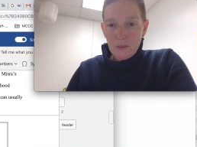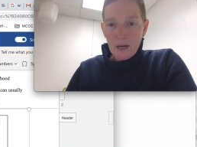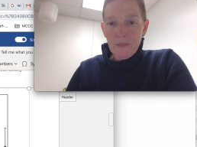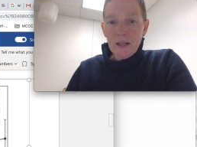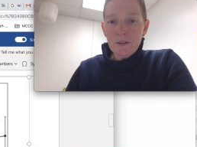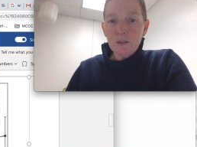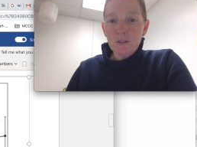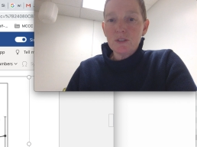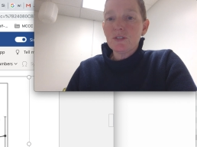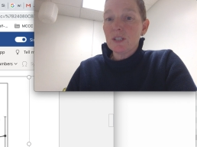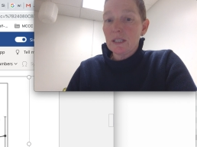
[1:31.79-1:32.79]
And then you'll
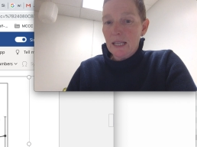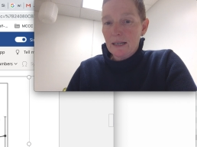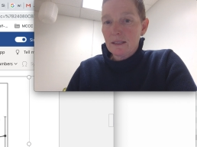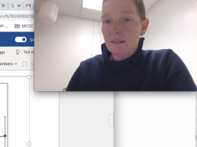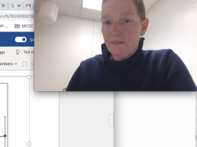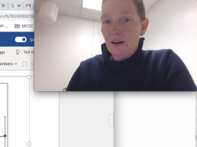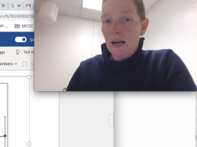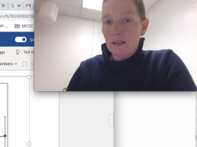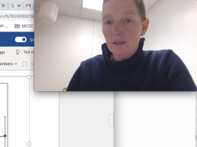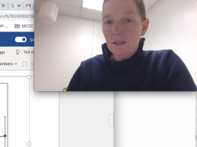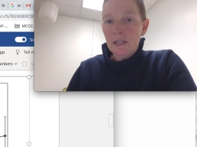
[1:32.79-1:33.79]
just select the
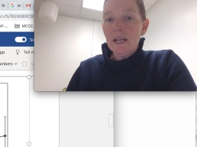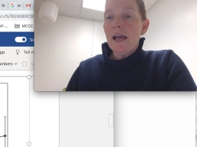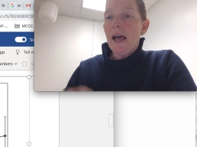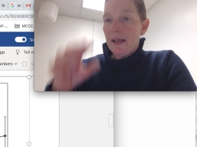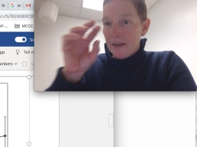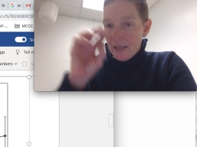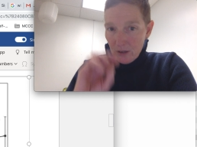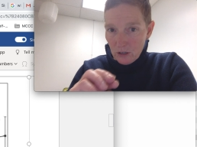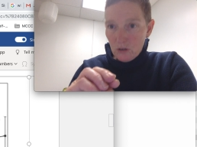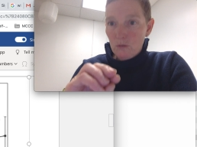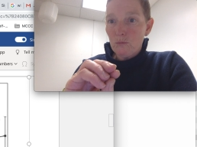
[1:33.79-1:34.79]
file, and
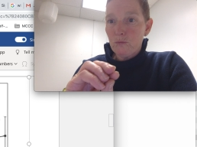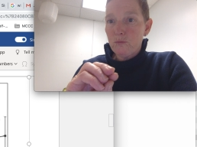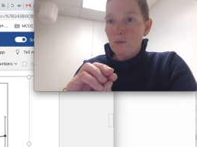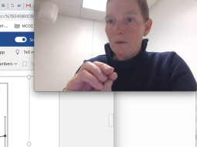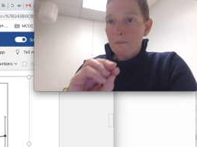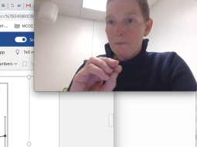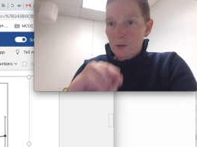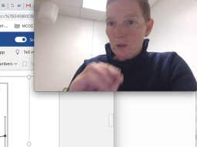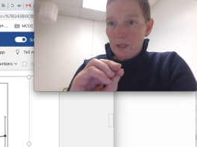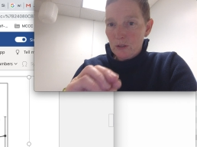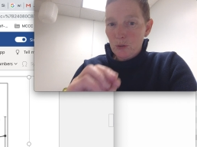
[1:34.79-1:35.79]

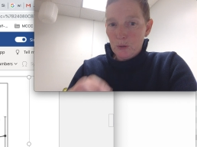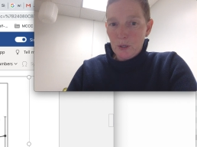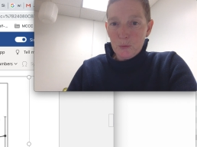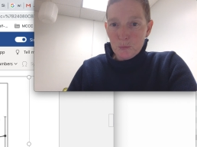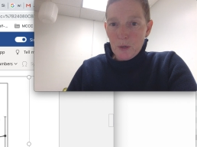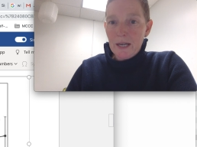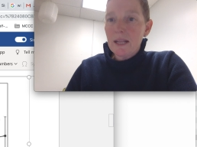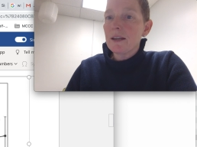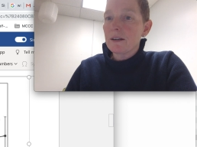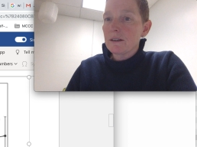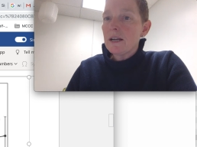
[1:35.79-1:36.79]
you'll insert it right
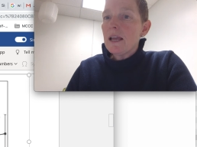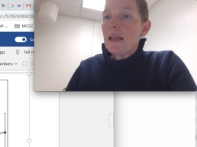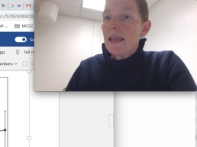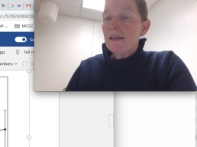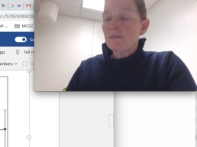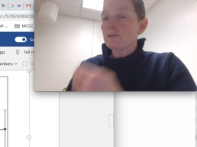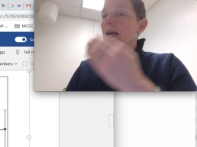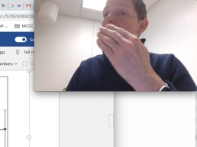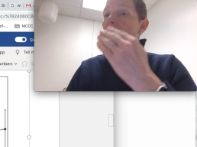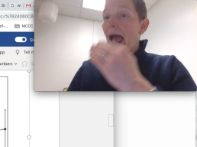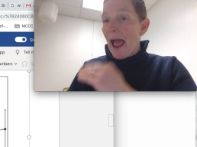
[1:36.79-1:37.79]
here,
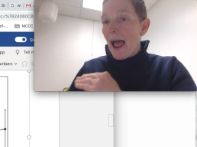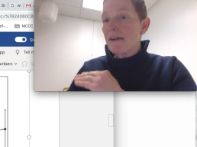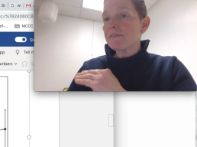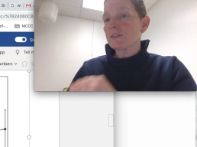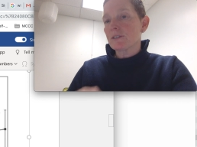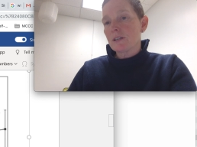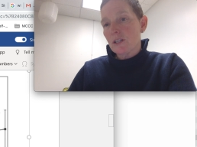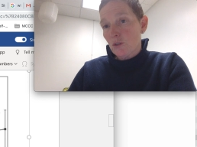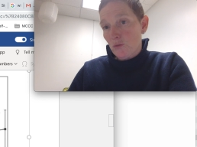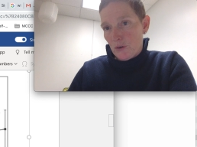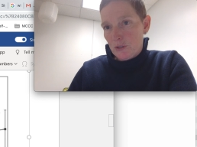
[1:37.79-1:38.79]
right after
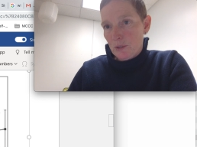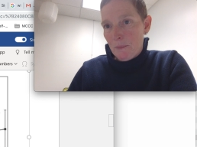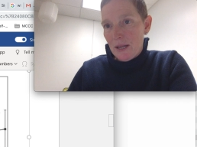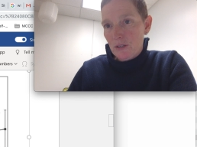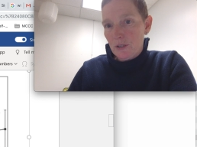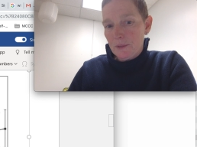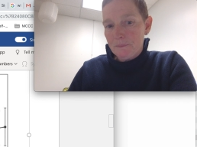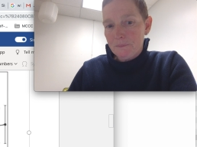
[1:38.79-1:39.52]
it's first mentioned.